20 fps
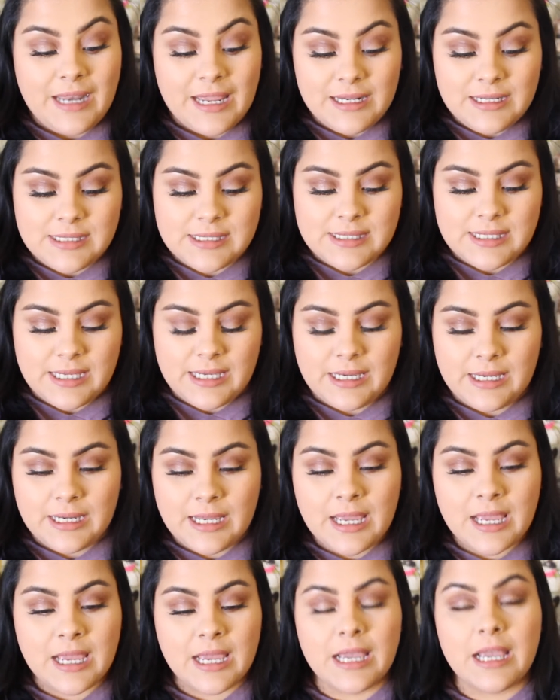next
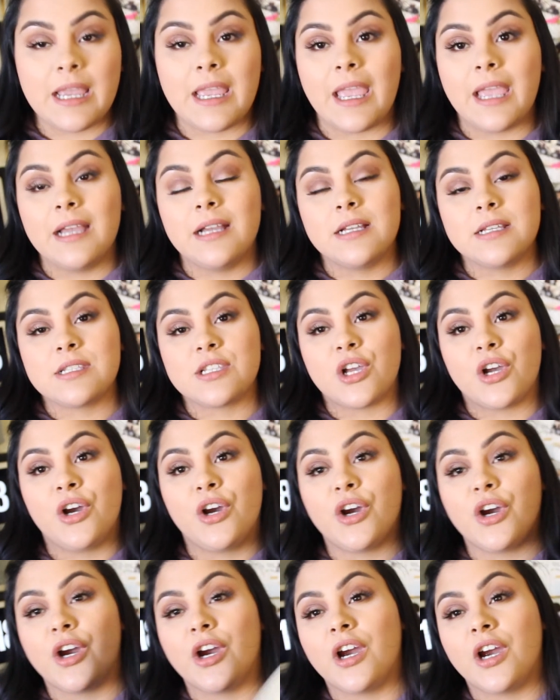thing is
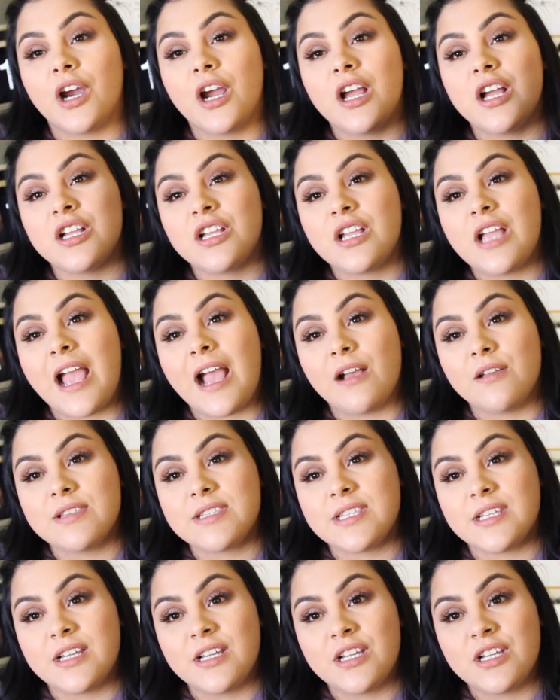her
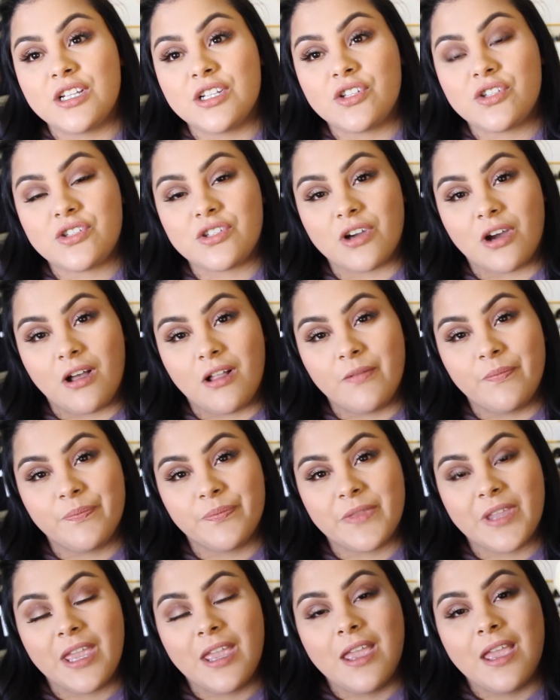Elsa doll.
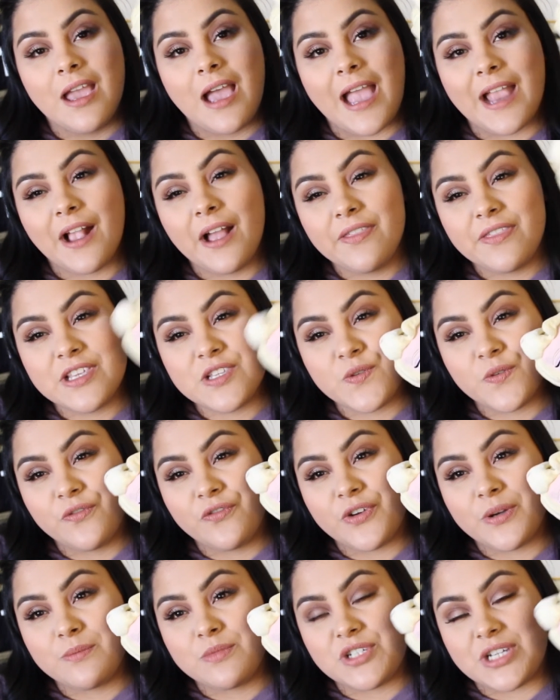I got this one
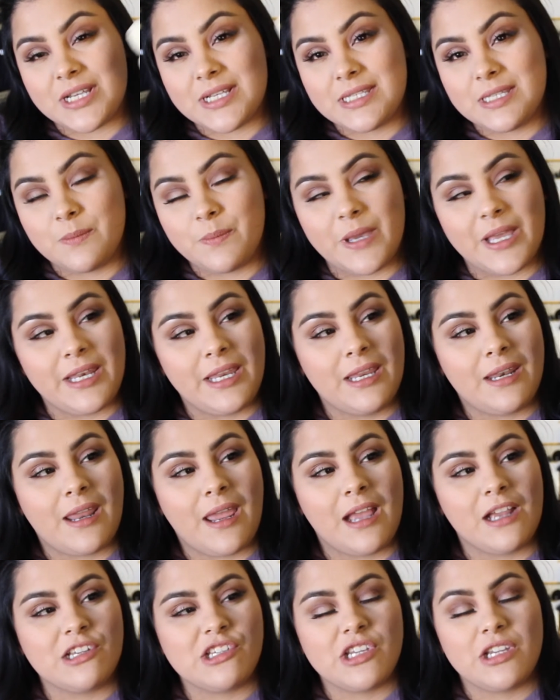from JC Penney, and I
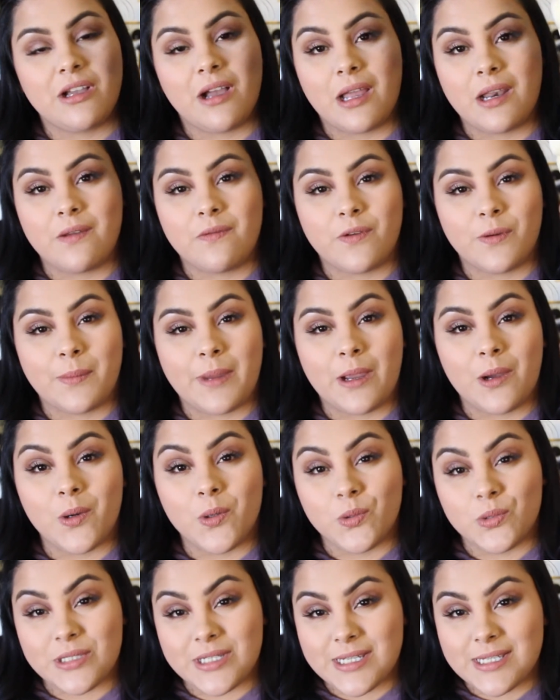actually got it for my
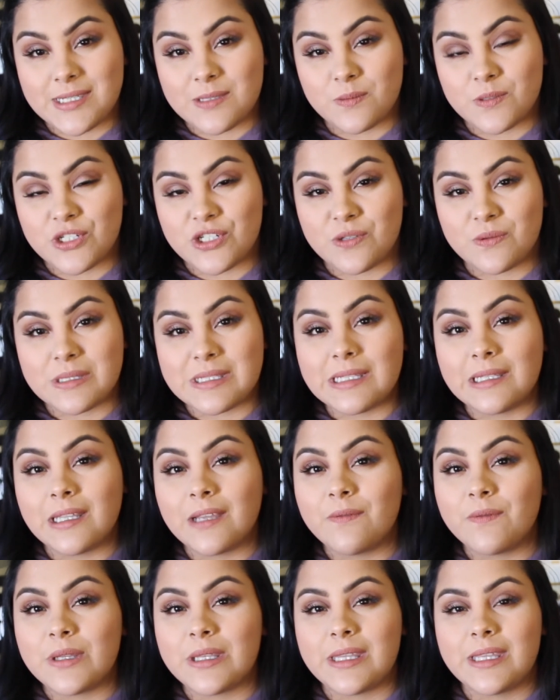oldest when she was in
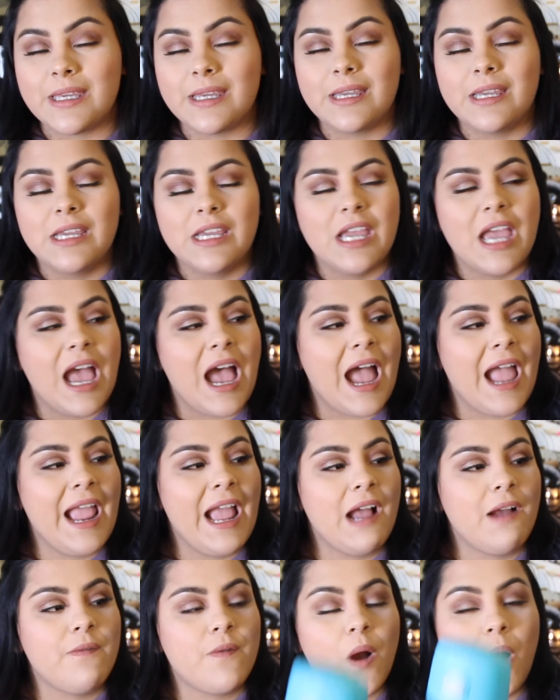love with it. I
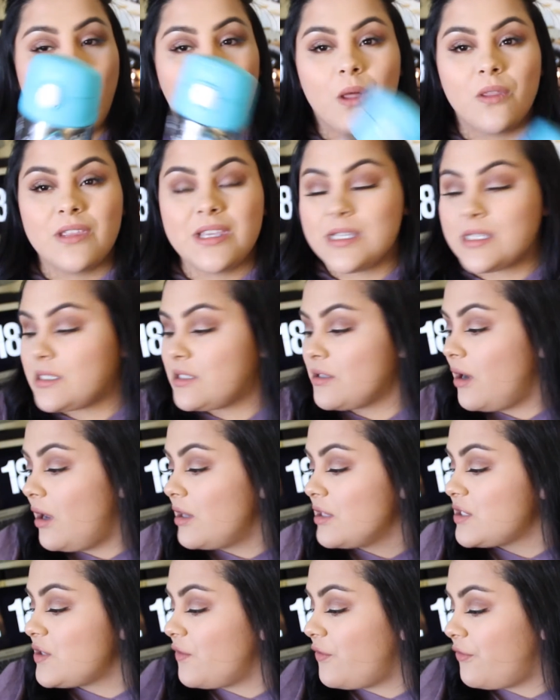have all these
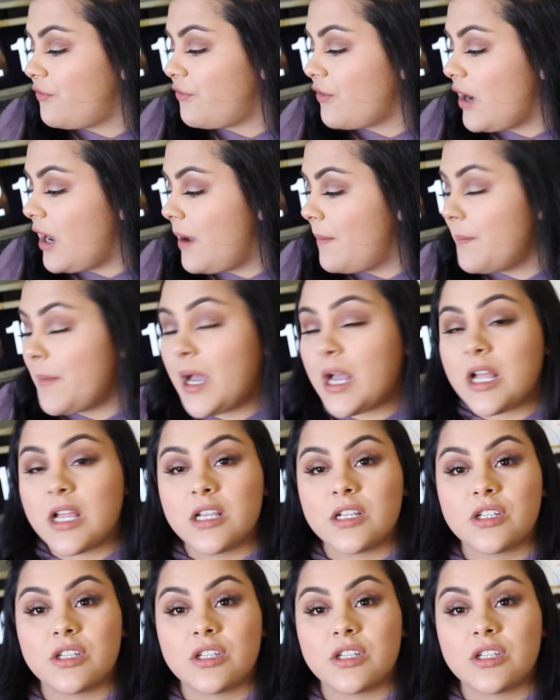dolls from, well,